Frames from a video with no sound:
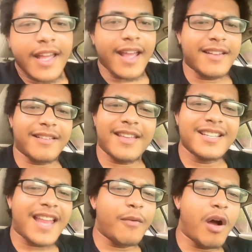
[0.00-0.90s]
And
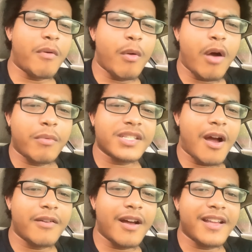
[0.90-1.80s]
he's like, whoa, what's
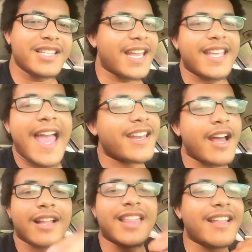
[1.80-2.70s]
going on? He's like, yeah,
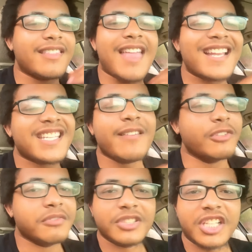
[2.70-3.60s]
no, that's
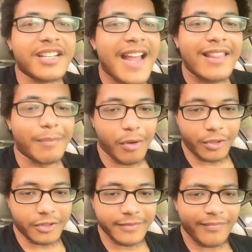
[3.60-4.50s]
evil. Shut down the
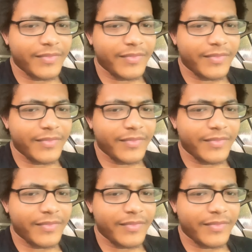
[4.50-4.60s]
portal.